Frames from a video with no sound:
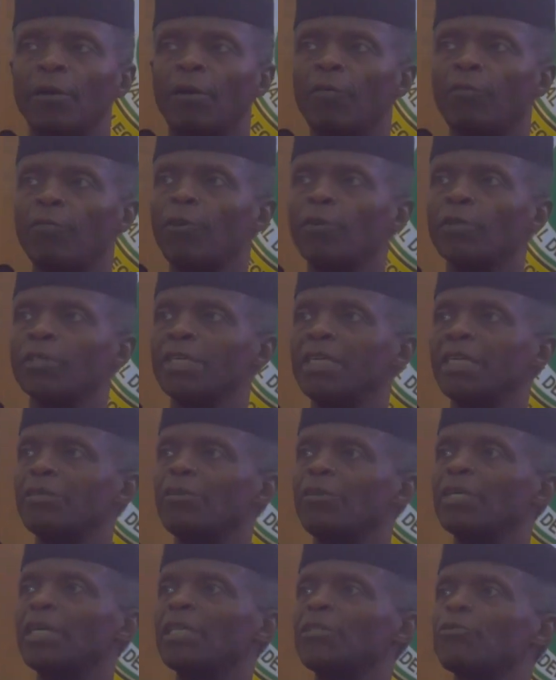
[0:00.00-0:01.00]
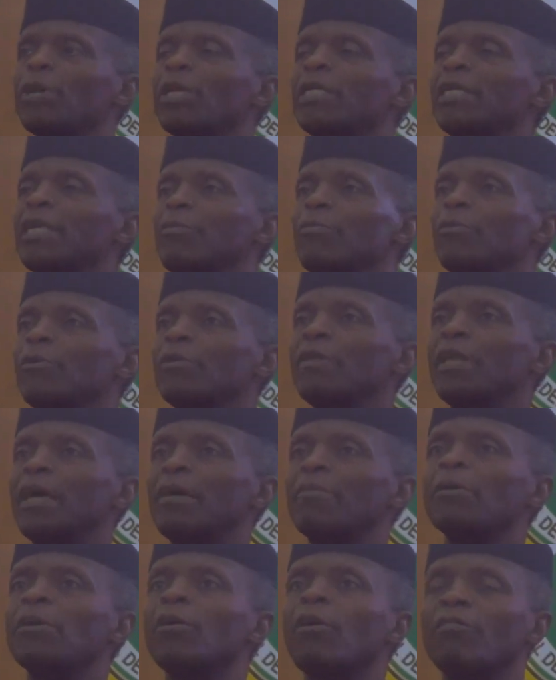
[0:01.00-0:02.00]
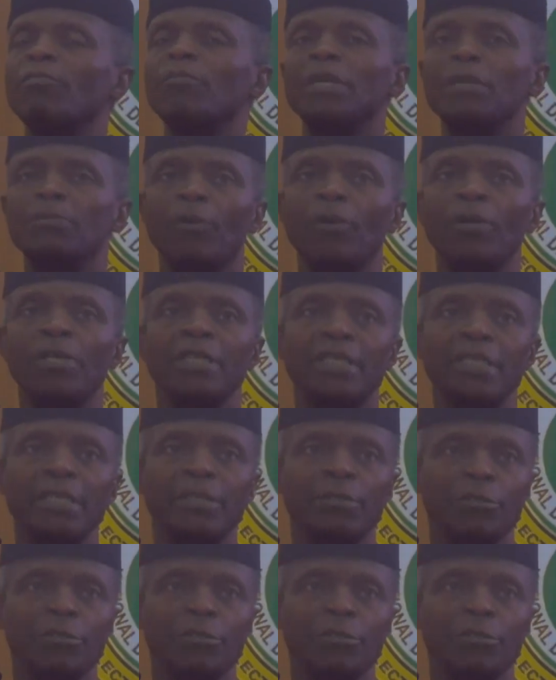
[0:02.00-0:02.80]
Of course, in order to enable them, government policy